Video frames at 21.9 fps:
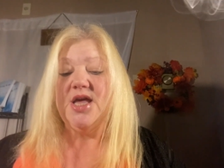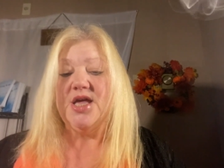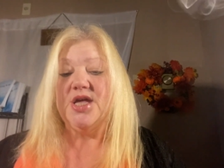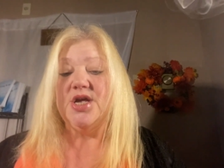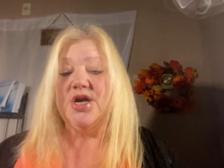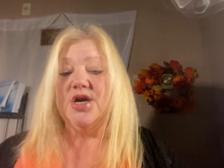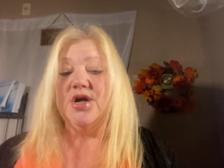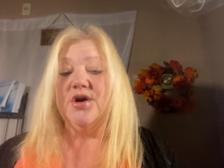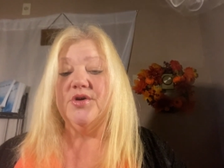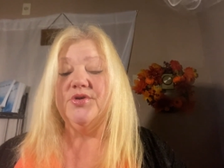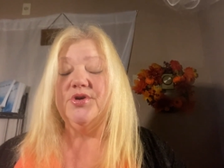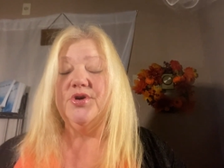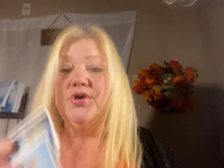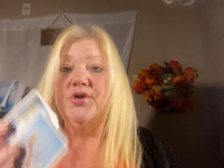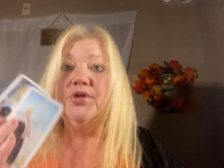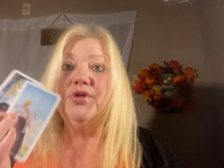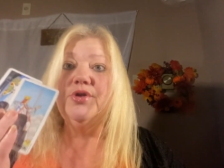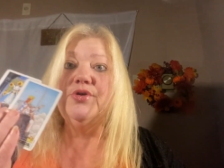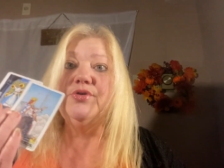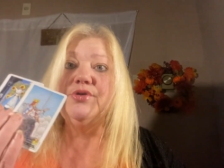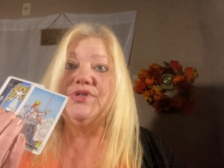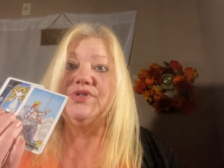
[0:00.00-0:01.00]
you know, you're
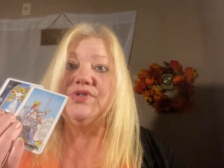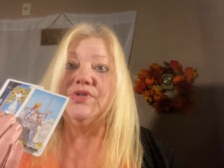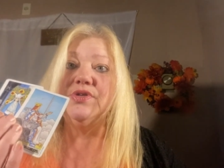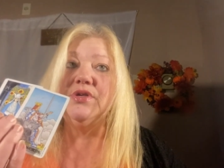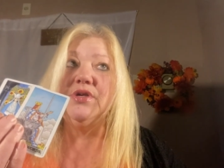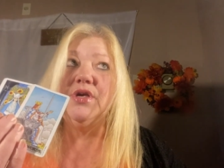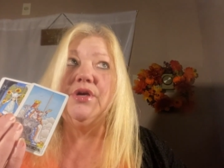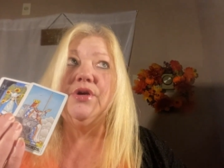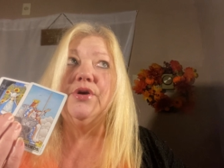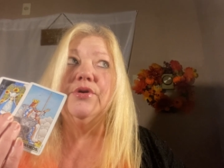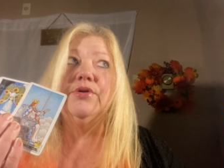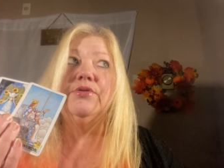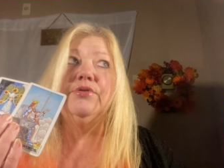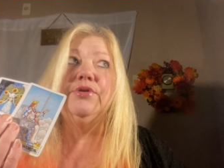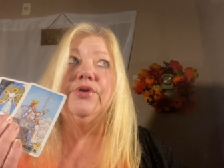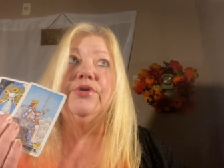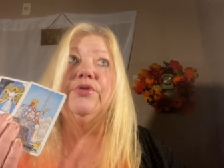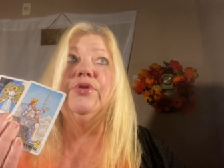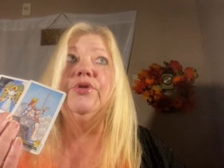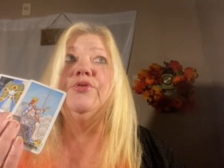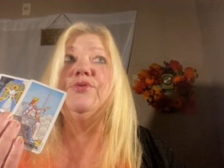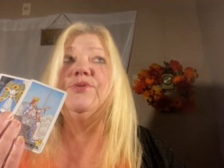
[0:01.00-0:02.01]
loose, you're,
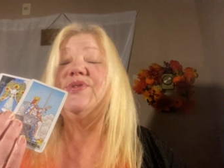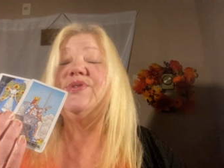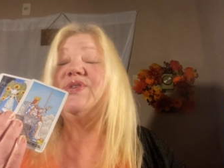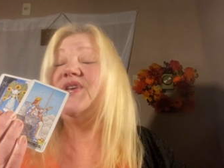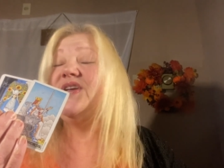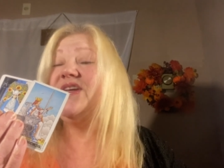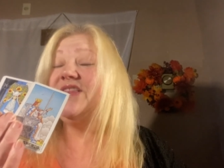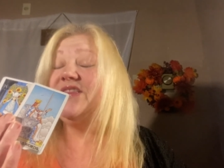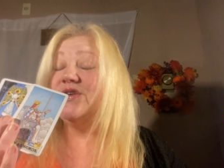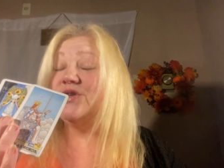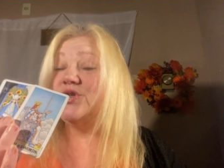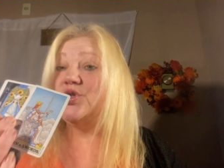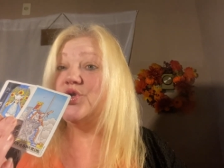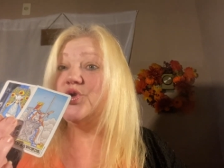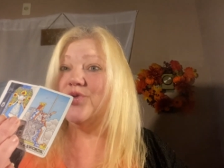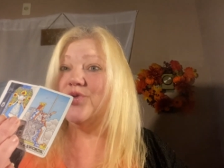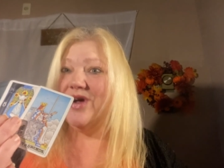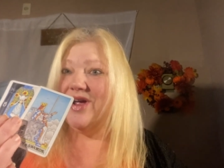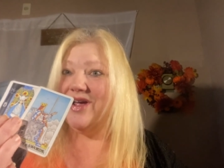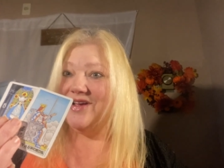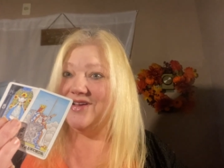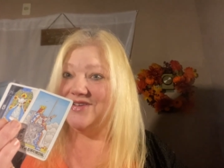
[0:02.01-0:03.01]
you're loosening the
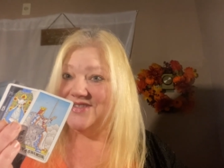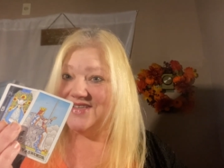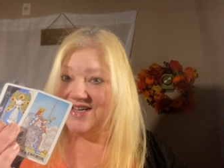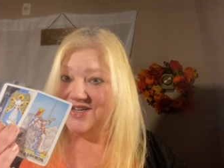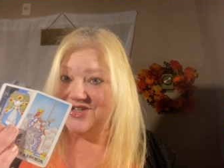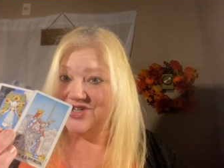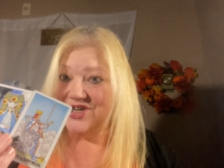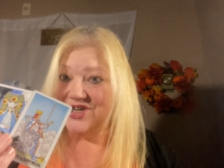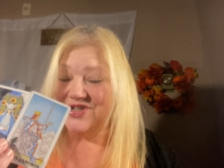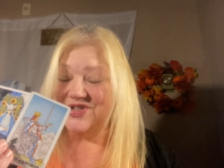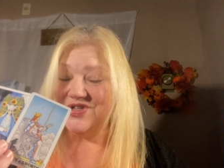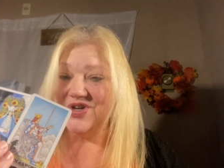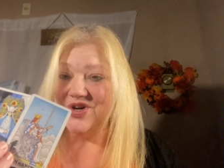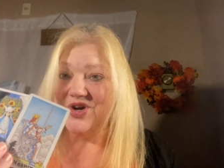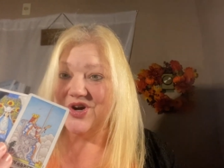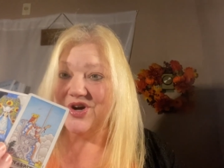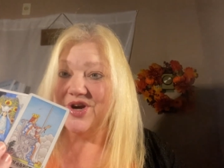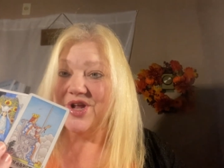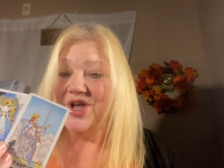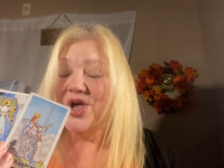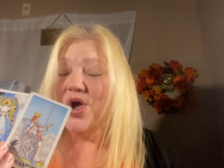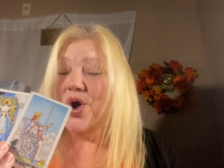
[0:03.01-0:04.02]
strings I just
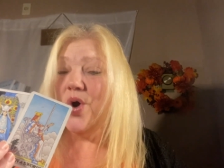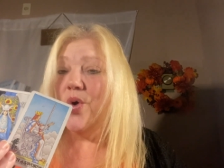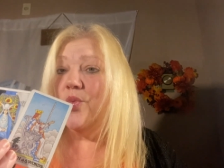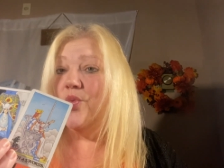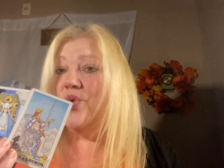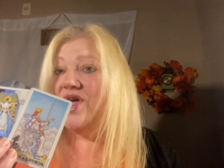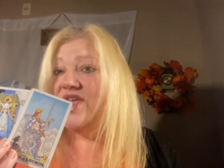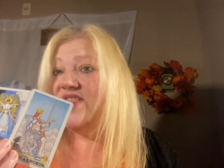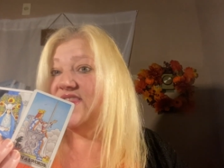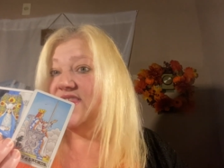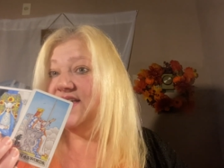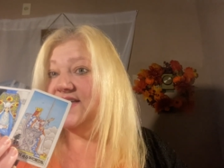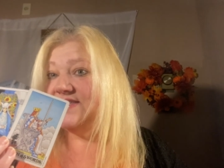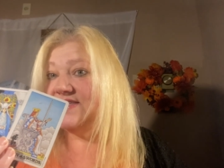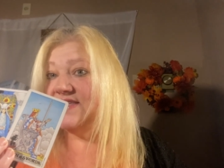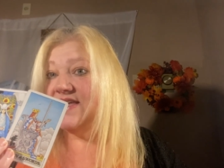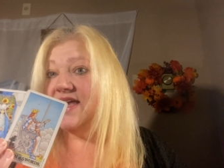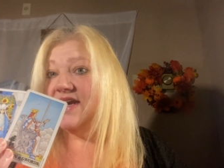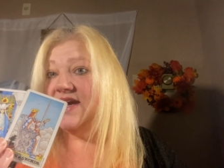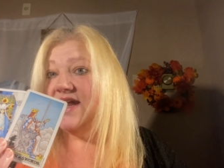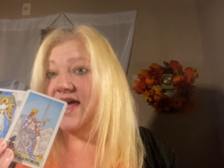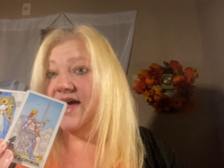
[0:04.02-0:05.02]
heard with this
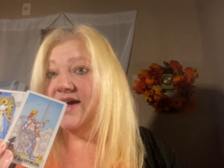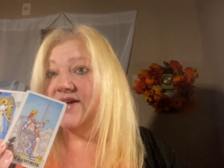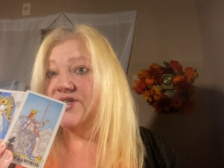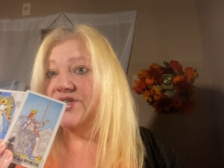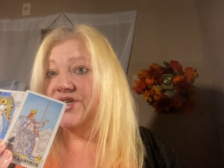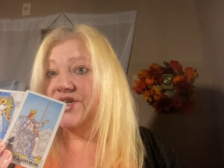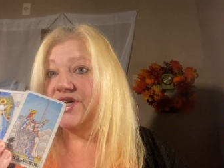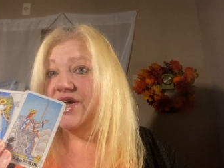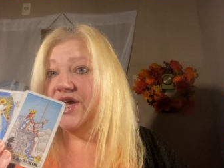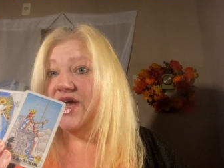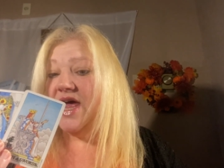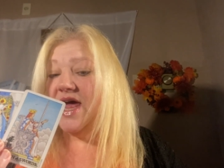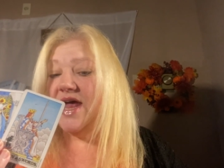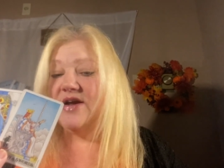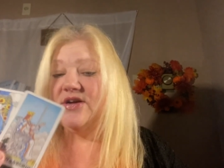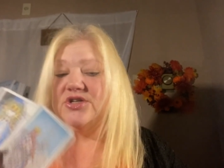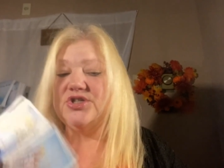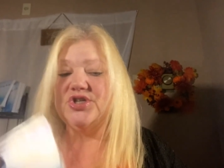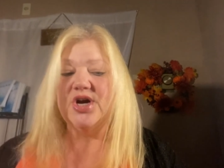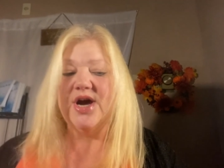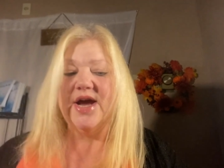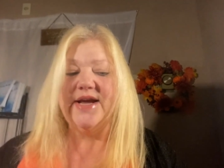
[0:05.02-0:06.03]
connection
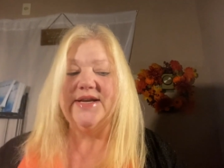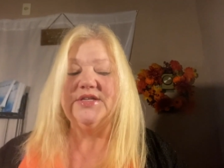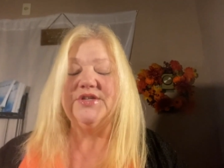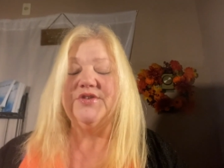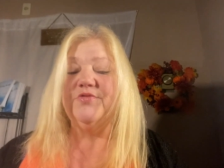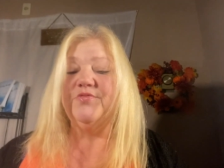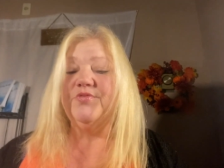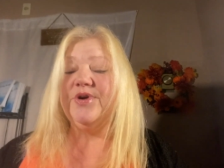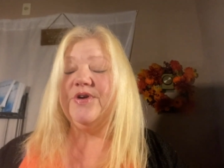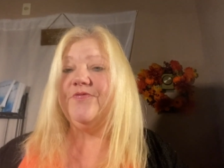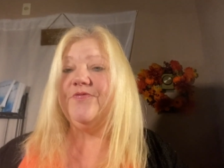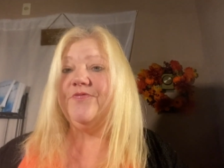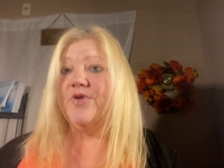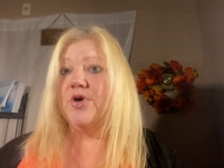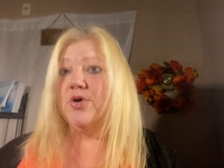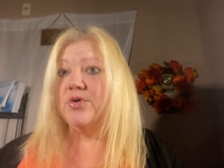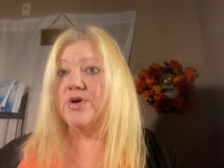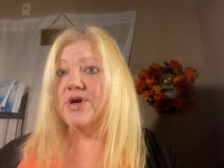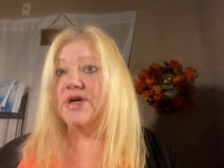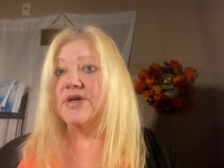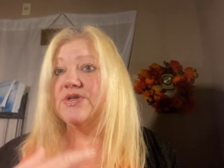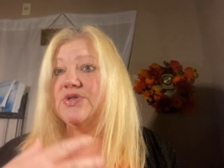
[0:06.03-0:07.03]
and trying to
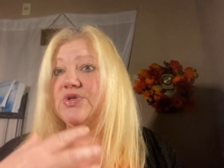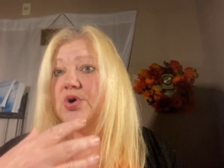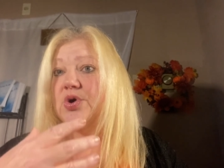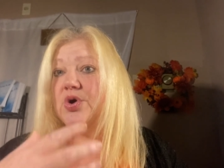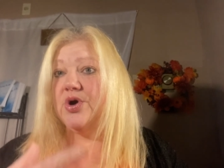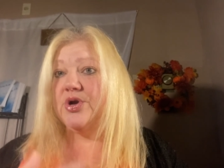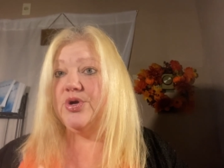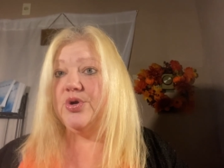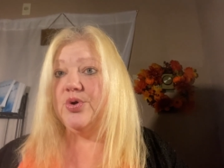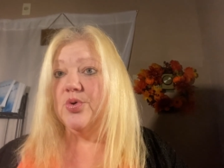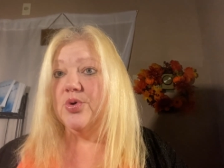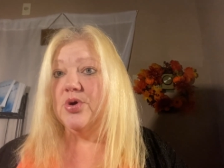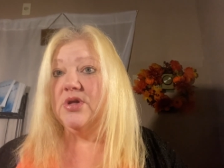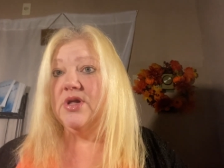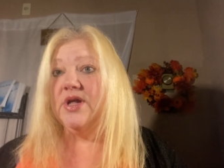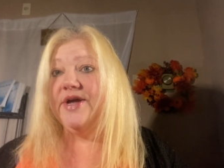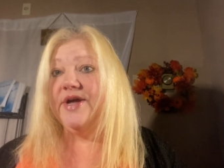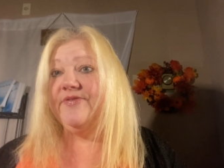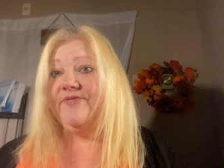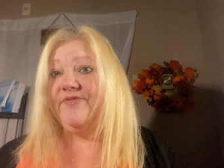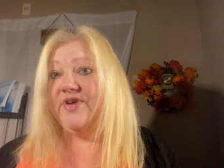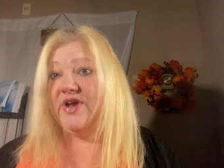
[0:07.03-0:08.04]
refocus on your
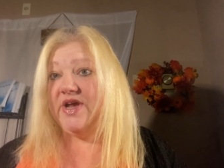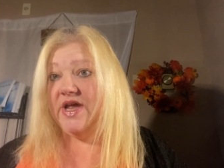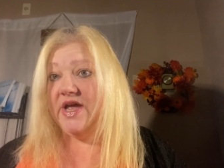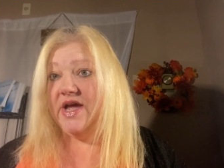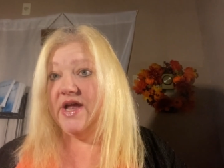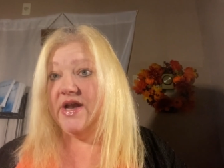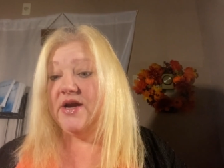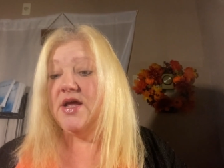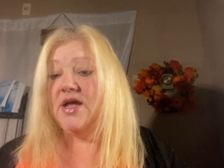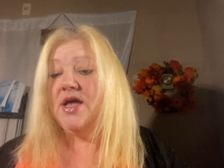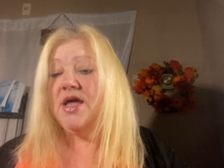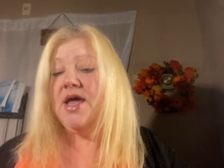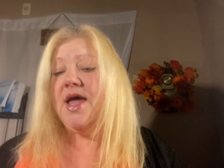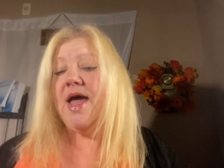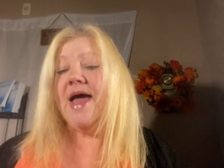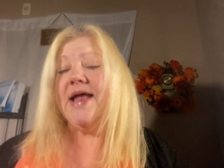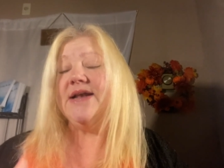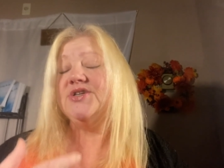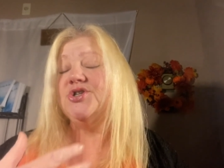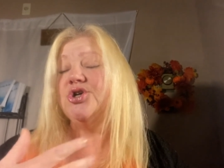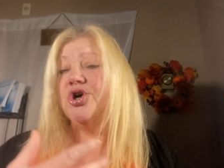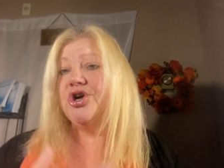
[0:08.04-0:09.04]
life again
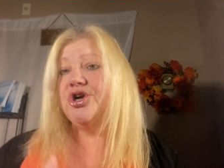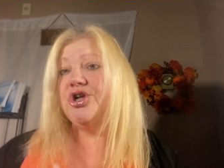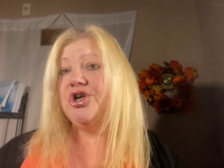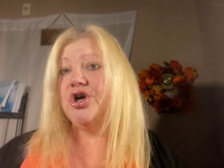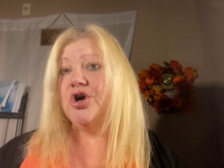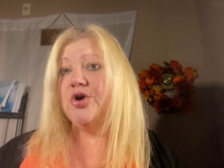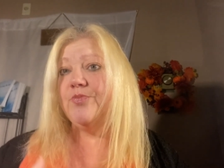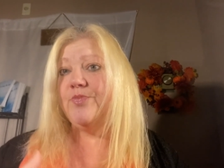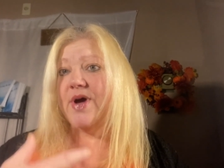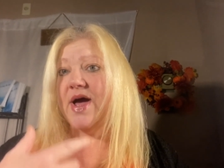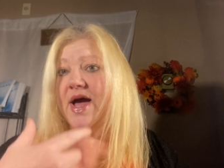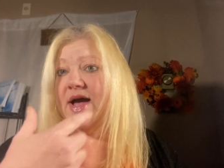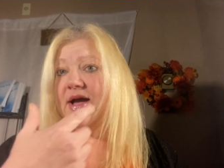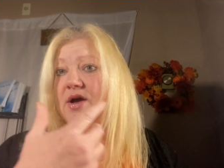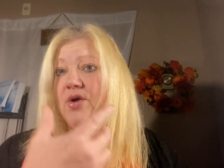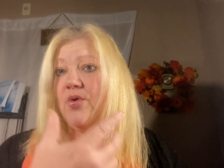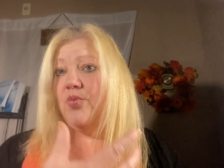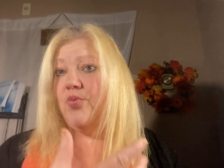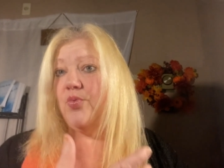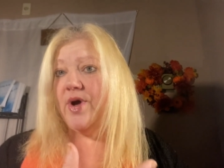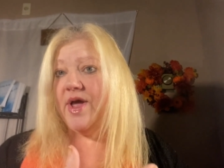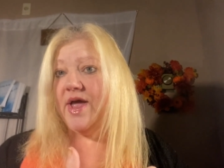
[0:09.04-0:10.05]
and turning your back
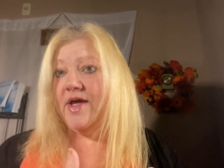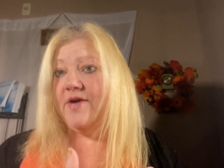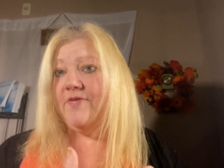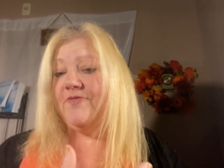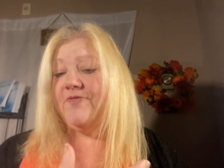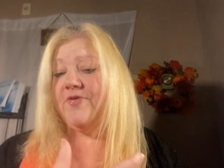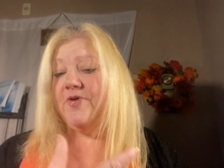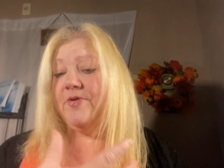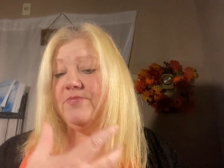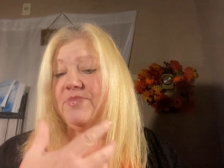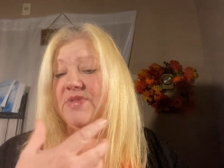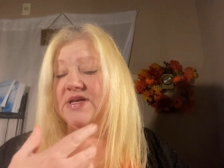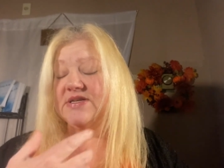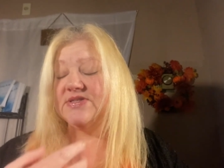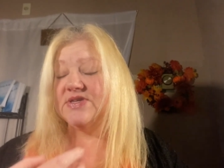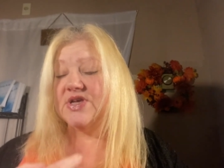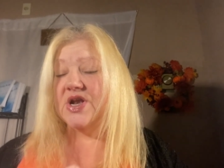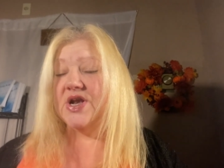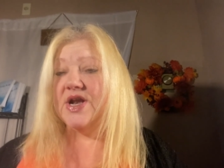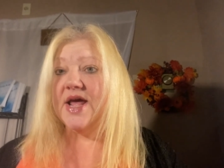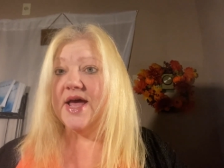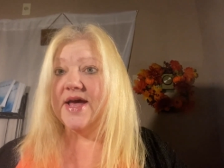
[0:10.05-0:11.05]
away from this
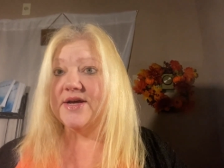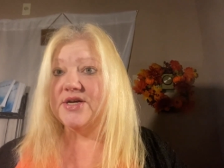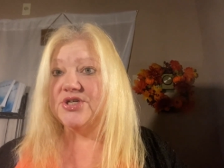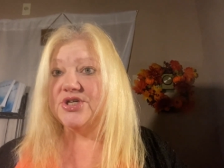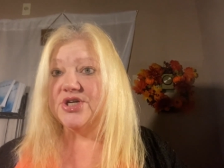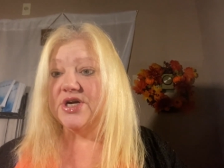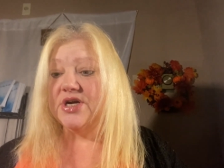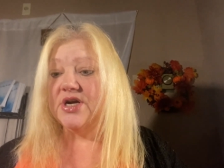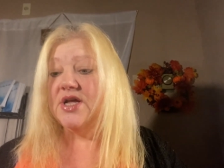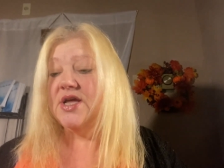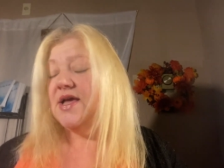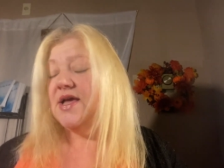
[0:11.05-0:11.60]
connection.